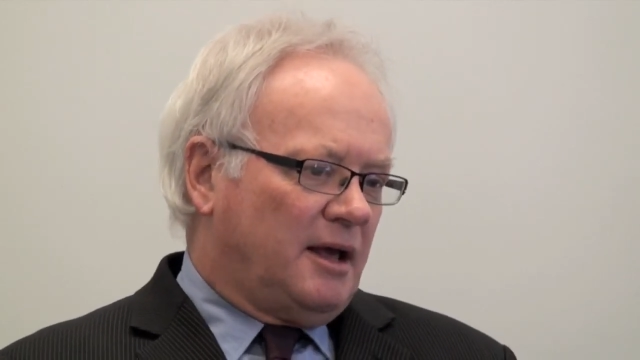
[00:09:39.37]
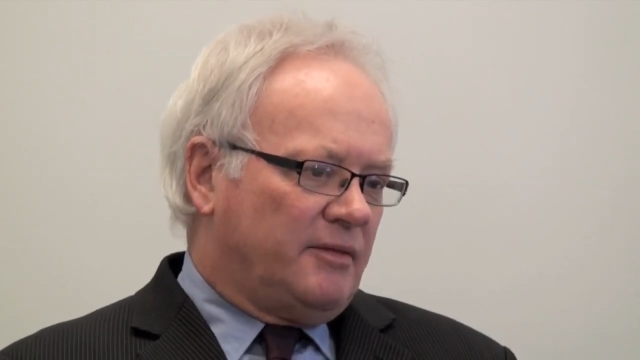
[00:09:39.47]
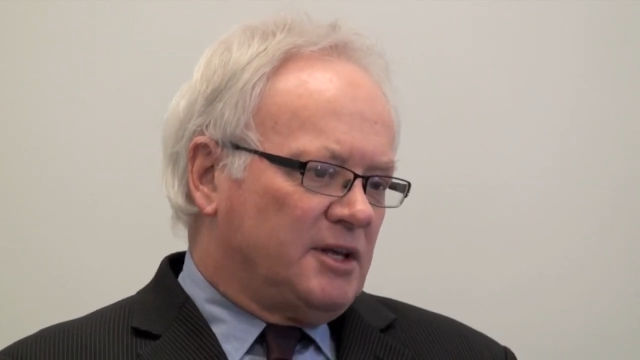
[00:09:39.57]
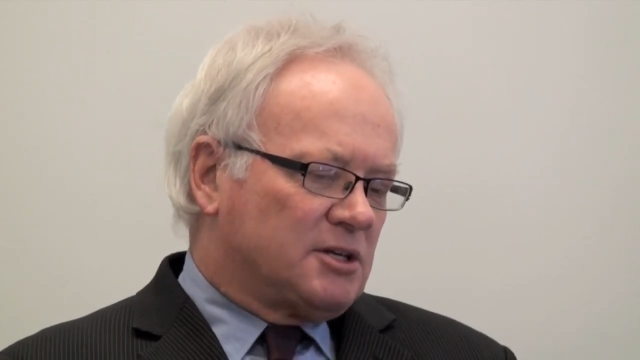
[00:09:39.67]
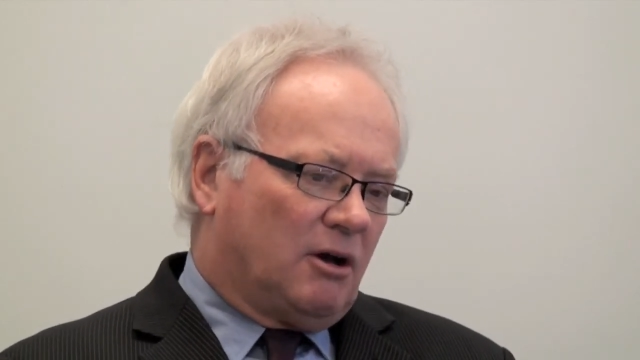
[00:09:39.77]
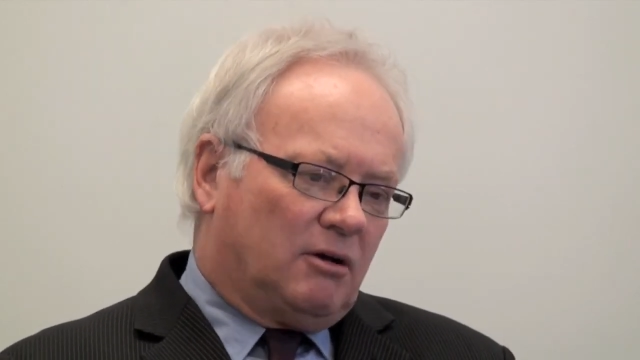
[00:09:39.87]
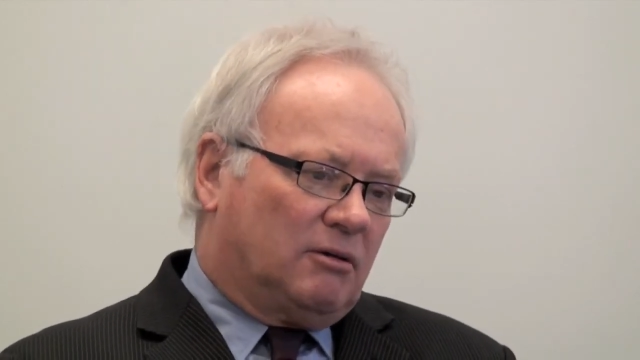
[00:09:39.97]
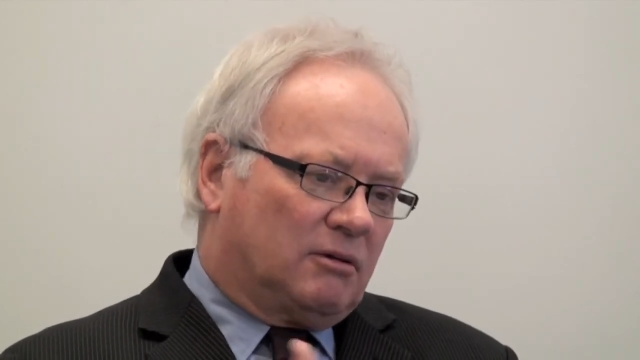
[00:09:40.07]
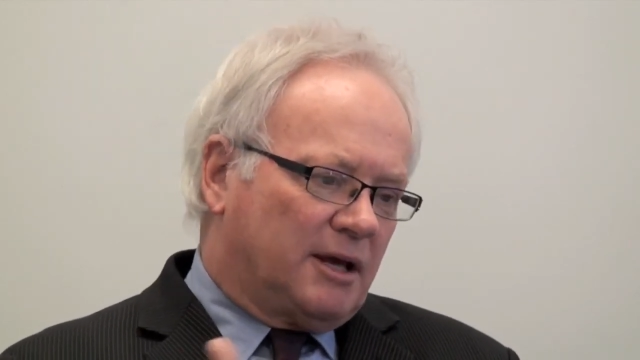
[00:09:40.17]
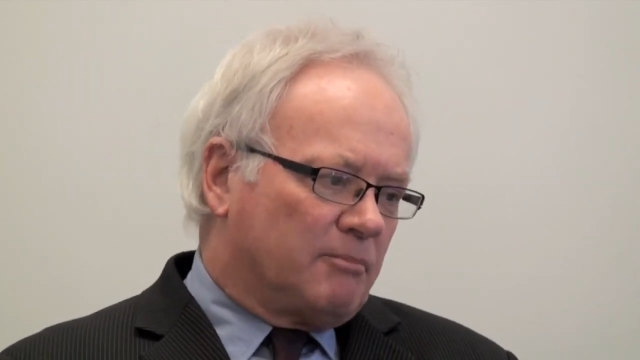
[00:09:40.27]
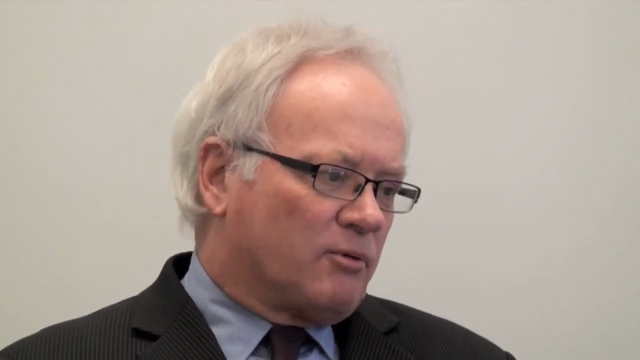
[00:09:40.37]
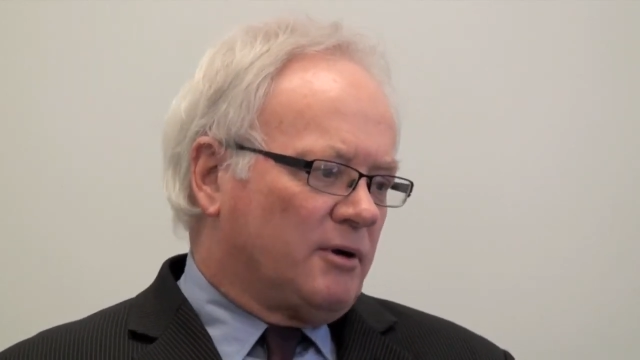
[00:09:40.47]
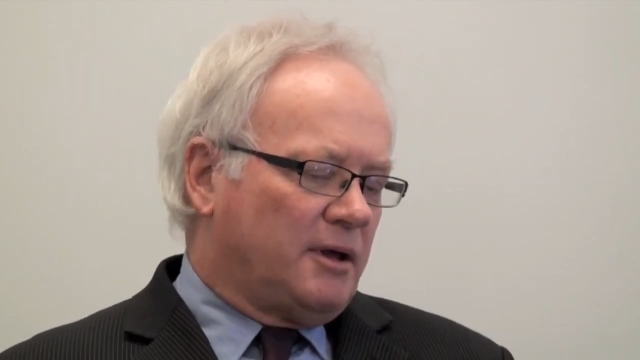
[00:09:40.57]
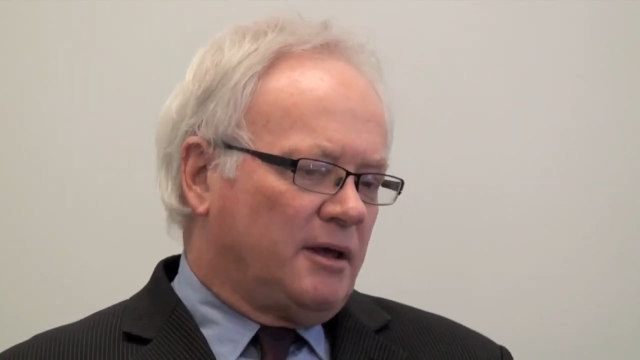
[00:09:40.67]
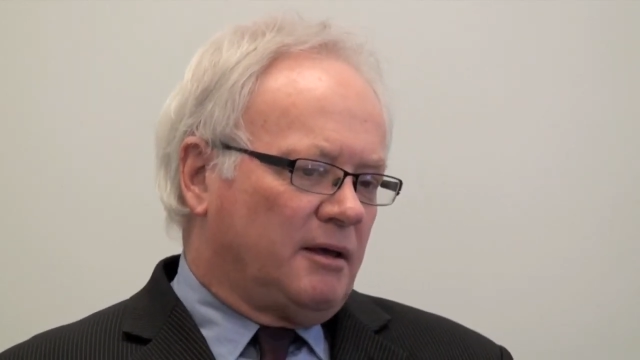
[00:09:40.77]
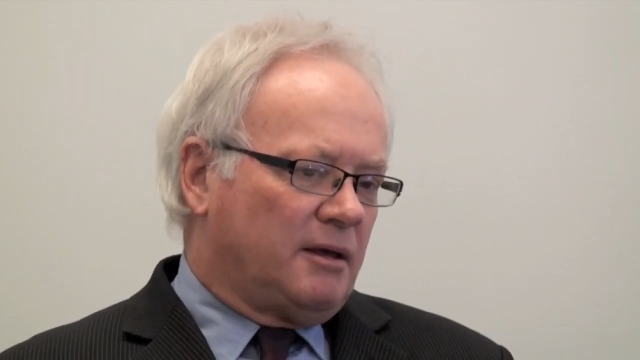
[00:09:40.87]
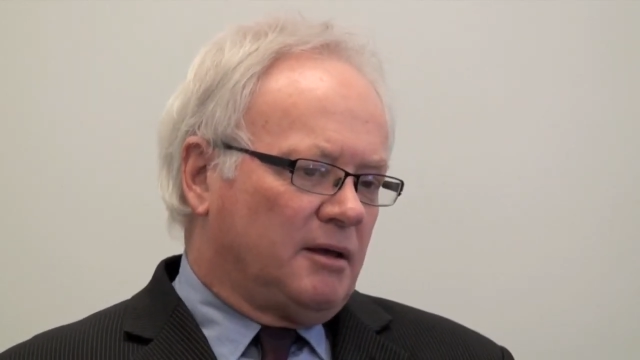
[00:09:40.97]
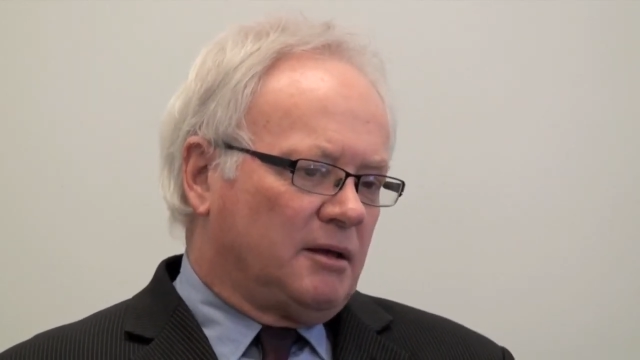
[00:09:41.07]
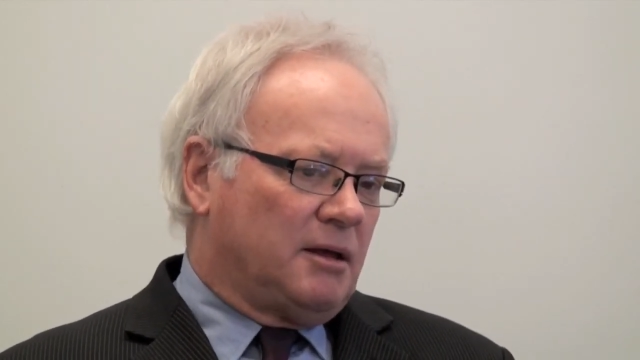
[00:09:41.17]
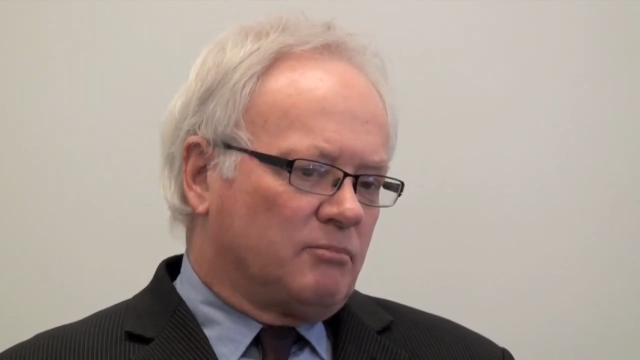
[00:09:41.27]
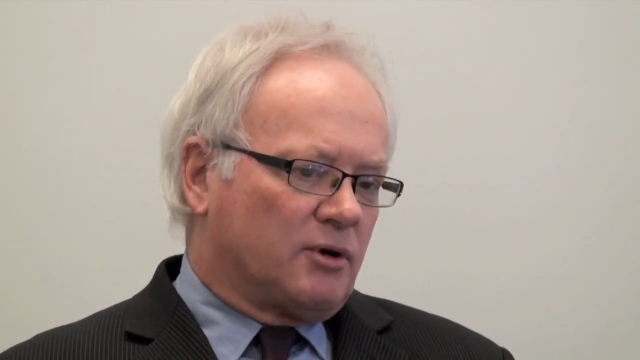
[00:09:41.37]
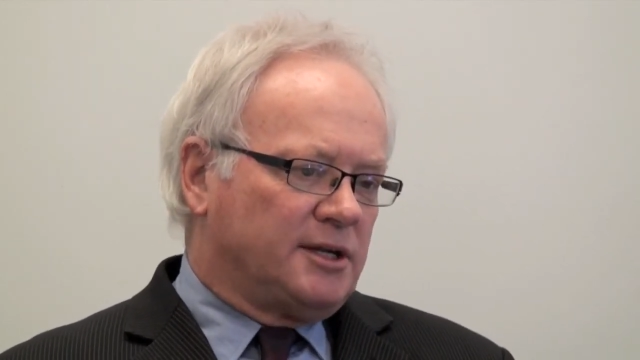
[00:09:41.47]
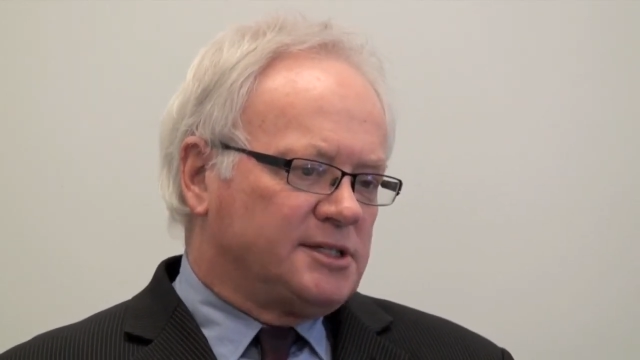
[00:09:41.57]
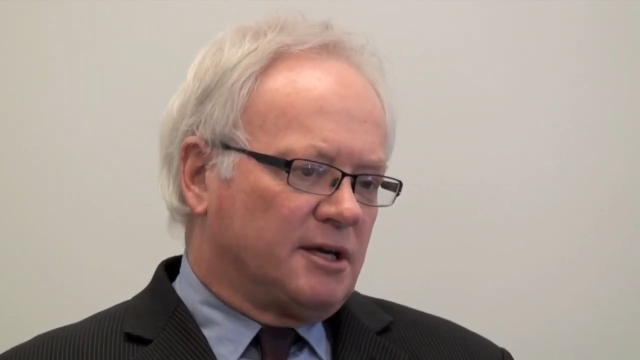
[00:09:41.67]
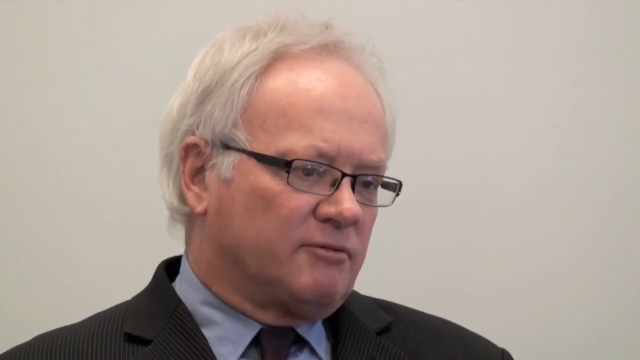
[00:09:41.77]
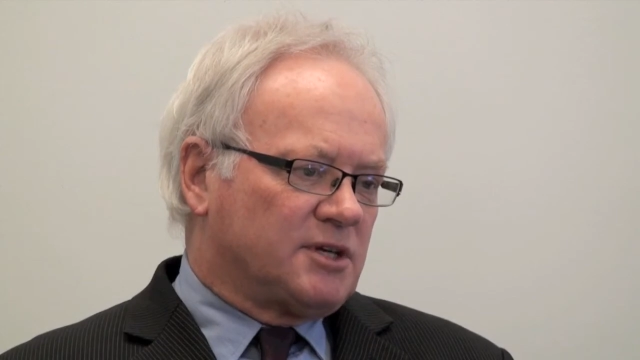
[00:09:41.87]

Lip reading: And this whole embracing